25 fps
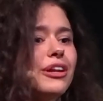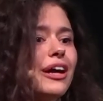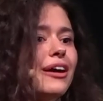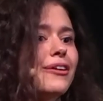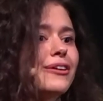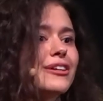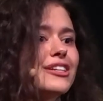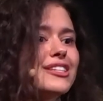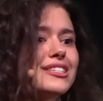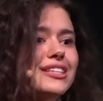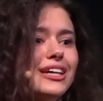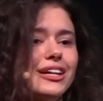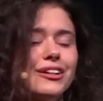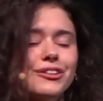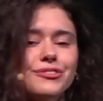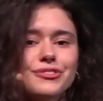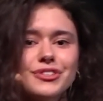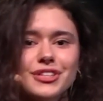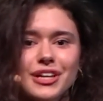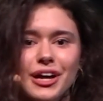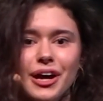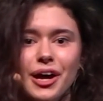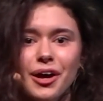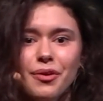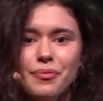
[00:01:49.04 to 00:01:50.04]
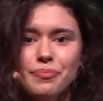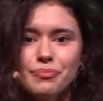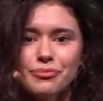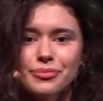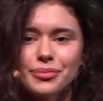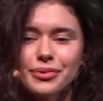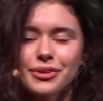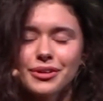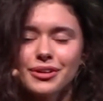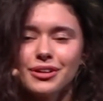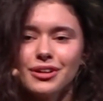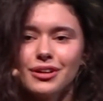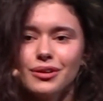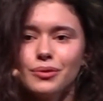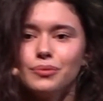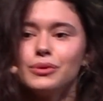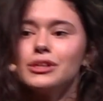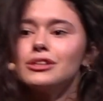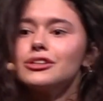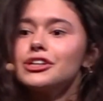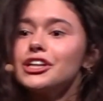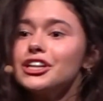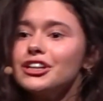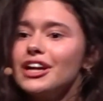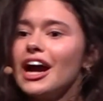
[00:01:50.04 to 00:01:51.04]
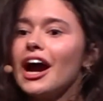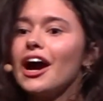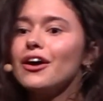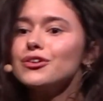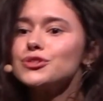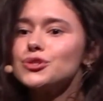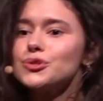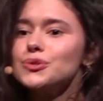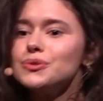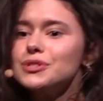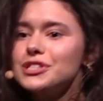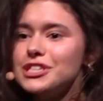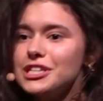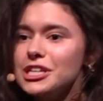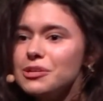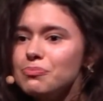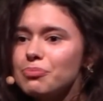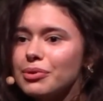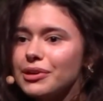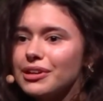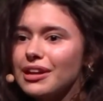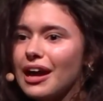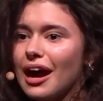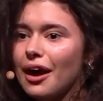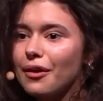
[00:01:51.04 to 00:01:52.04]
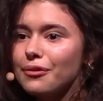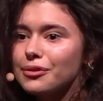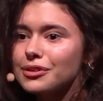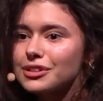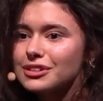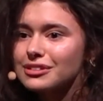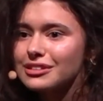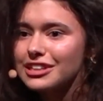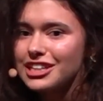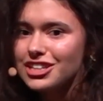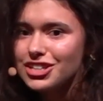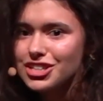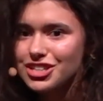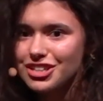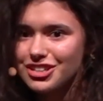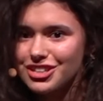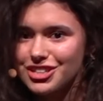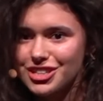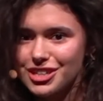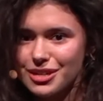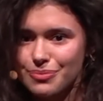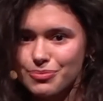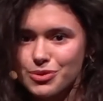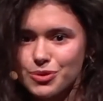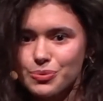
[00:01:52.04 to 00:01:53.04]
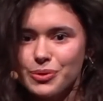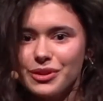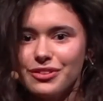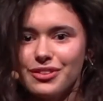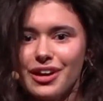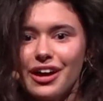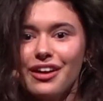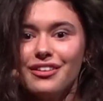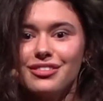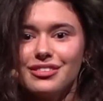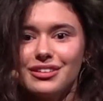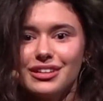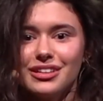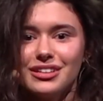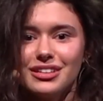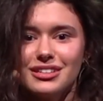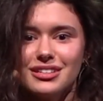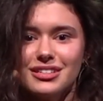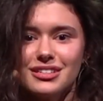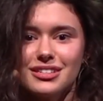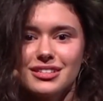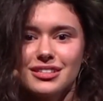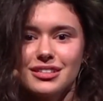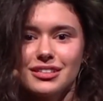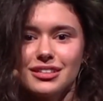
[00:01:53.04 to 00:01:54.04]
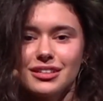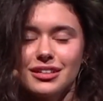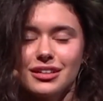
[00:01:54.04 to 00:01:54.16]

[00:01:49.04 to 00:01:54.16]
ourselves up. We learn how to deepen our relationships with others.